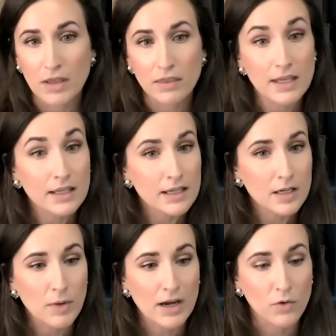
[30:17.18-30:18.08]
But
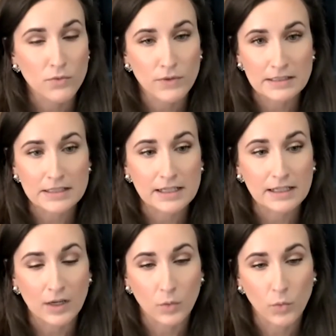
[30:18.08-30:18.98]
thinking about
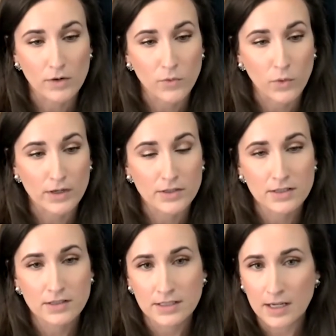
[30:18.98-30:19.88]
funding and
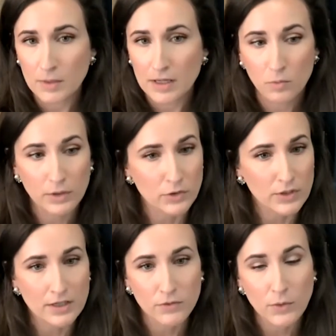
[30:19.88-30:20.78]
workforce, Tammy, I'm
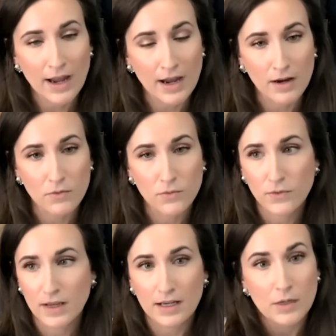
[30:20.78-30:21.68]
wondering if you
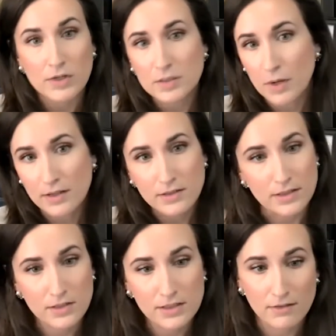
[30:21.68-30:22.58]
have any
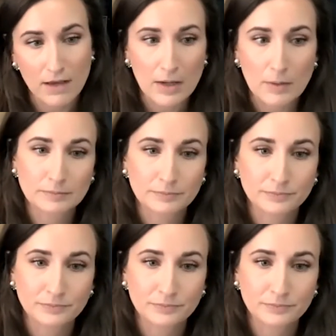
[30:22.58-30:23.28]
responses to that.